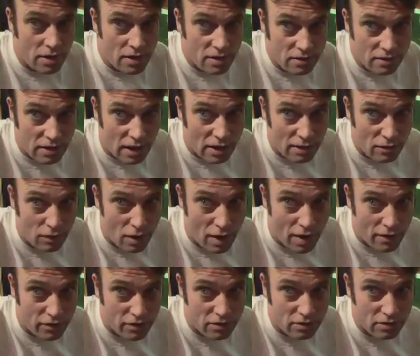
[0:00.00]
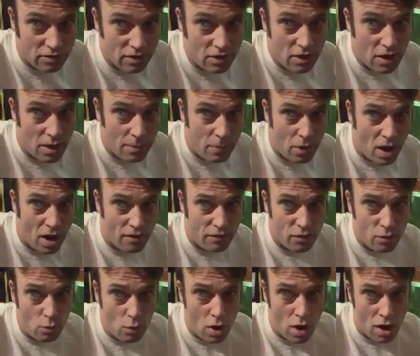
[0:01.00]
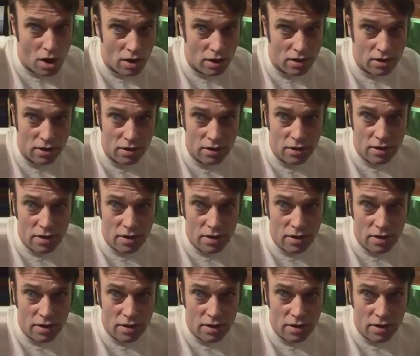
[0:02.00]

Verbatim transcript: and save lives, apart from work